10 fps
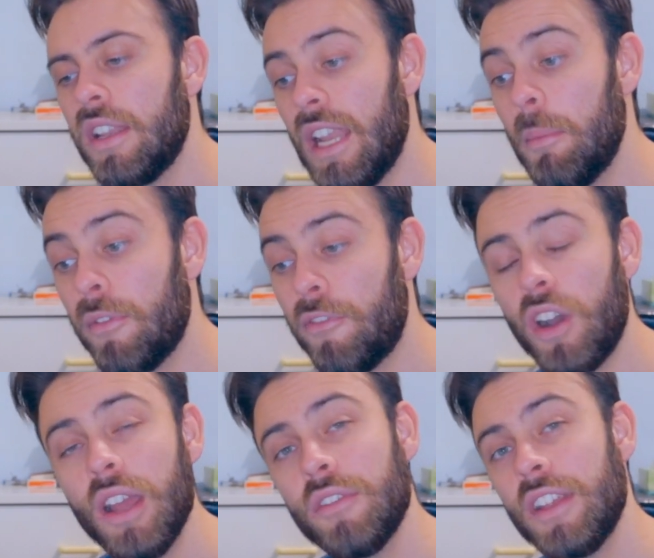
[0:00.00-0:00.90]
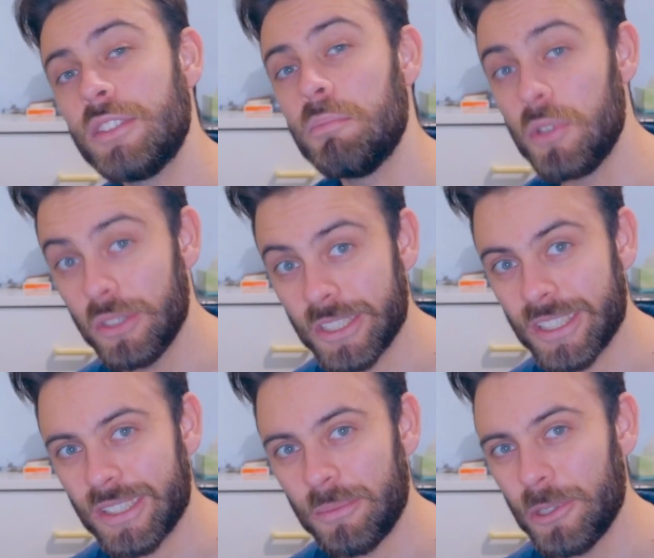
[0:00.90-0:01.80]
Number five is
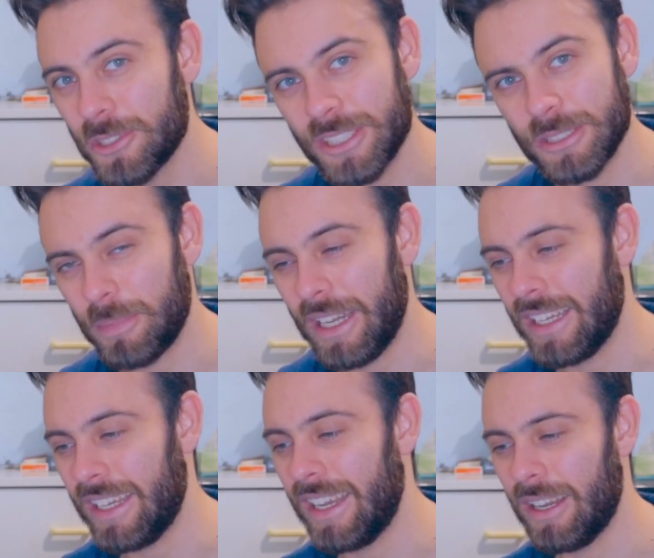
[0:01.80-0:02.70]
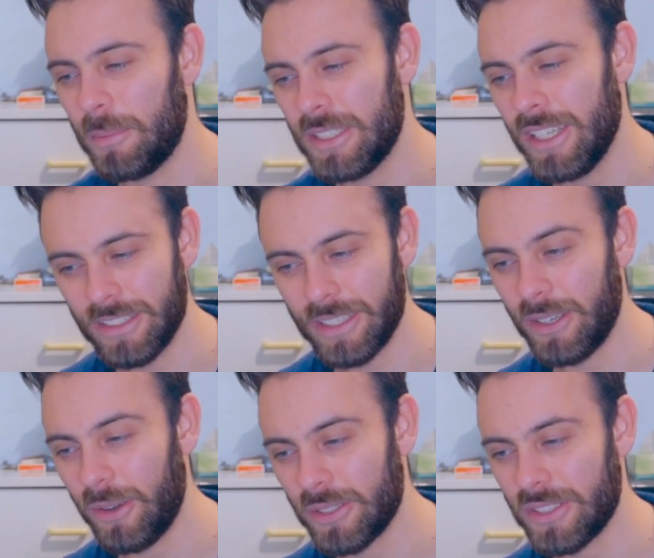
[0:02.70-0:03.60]
music. The music is back again. I particularly
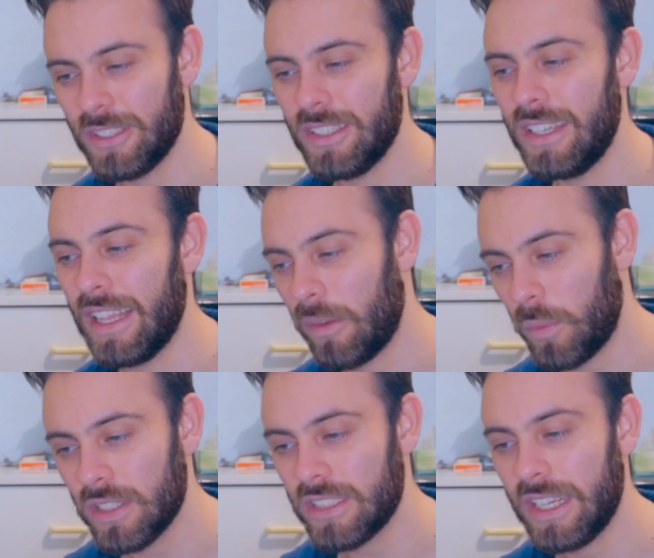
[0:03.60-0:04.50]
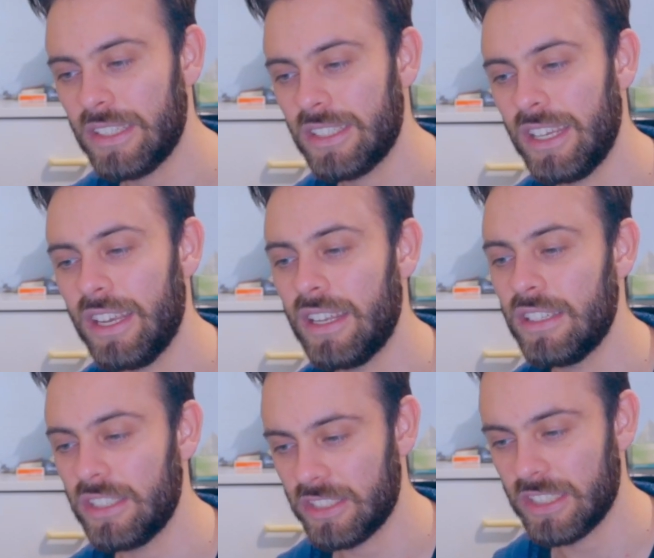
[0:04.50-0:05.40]
noticed it in that one take scene and
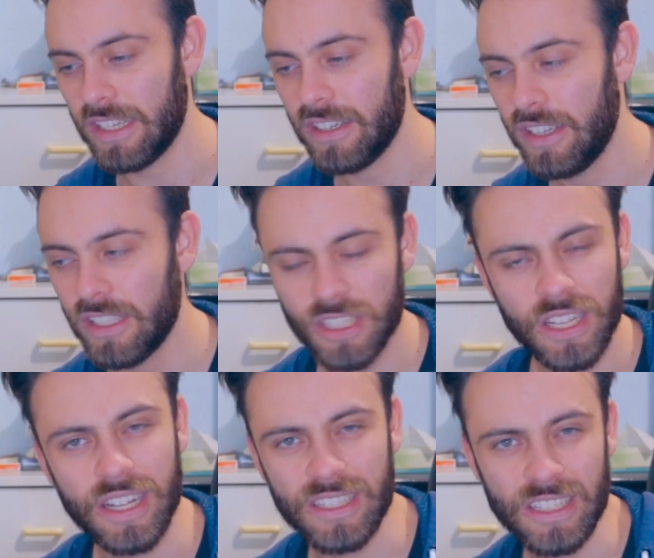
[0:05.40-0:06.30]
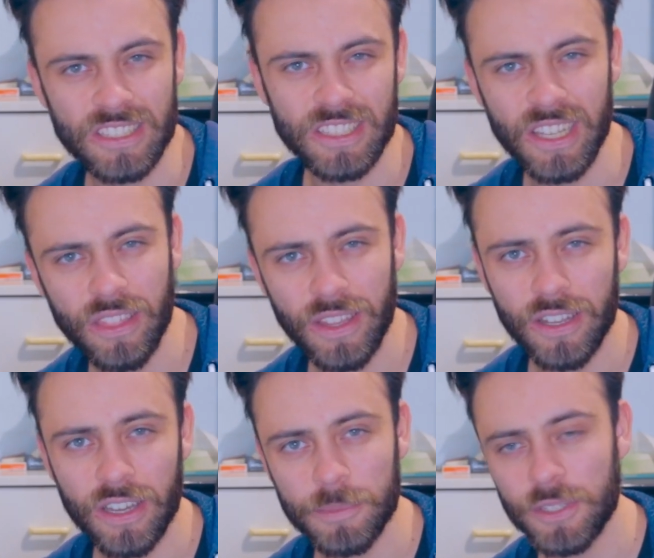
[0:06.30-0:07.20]
then just that it's kind of like that synthy
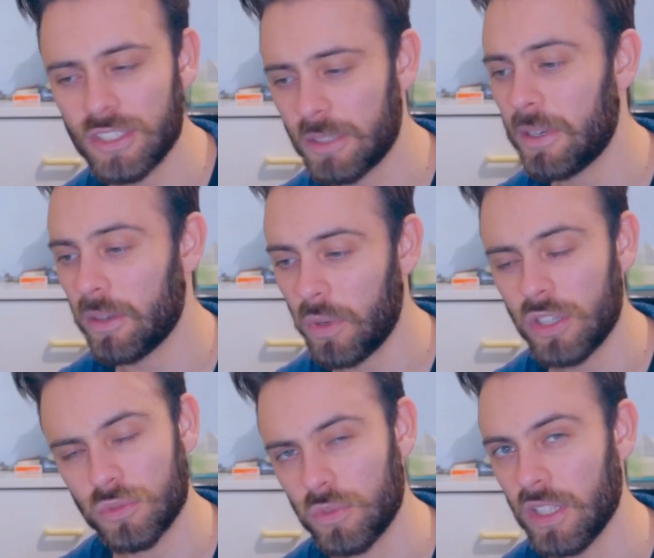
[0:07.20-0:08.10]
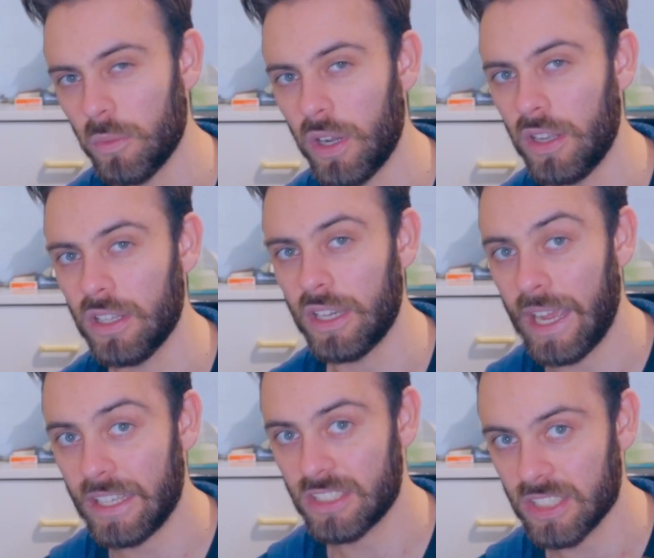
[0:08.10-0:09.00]
kind of music, but it works really well and
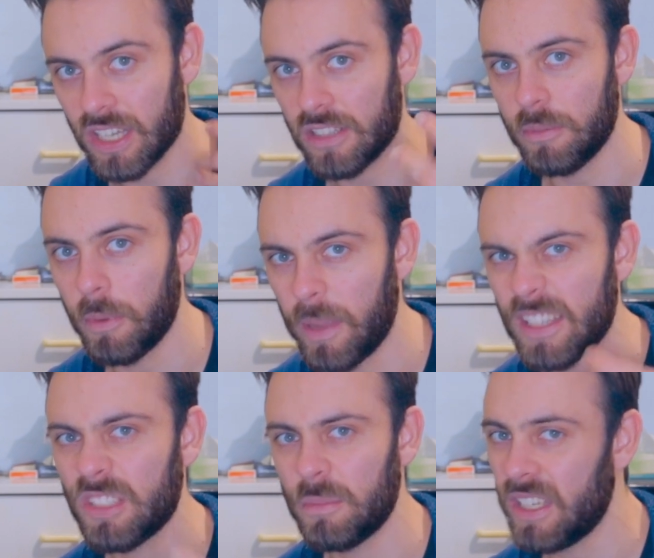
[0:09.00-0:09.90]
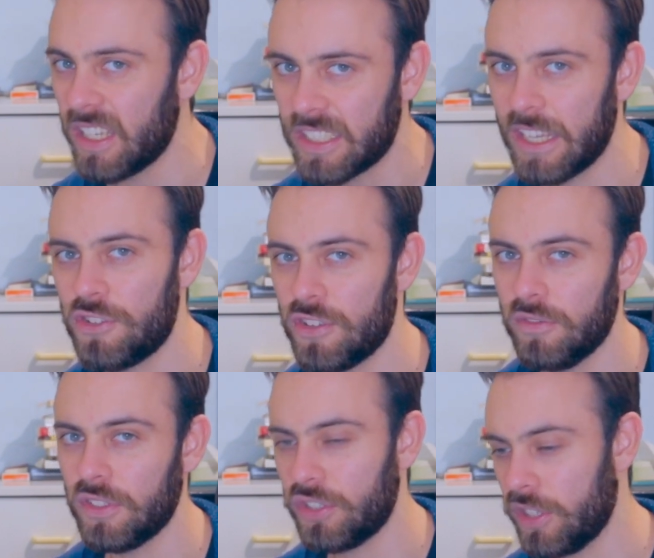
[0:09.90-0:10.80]
adds to kind of the momentum and the tension
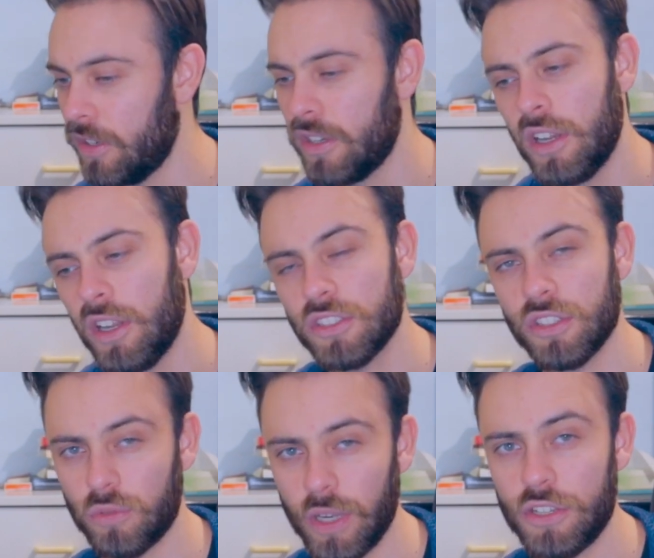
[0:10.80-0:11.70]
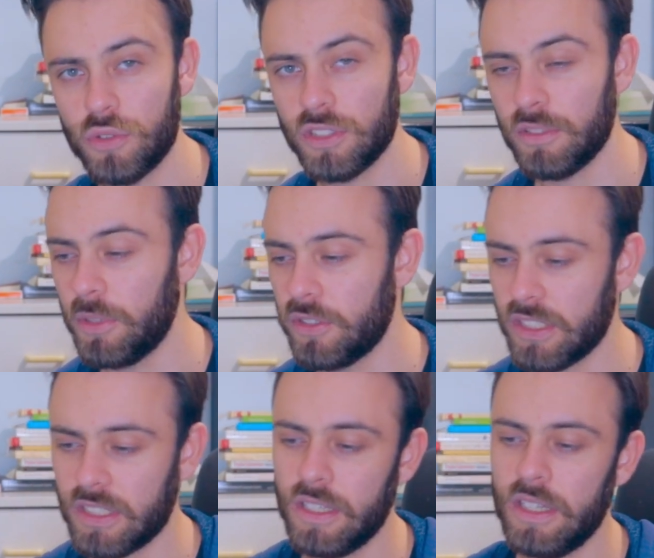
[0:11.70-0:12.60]
of the show. So great choice of
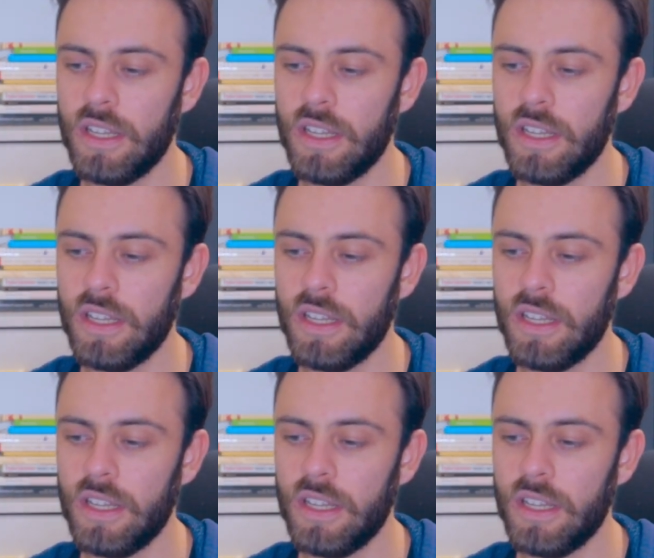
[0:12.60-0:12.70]
music.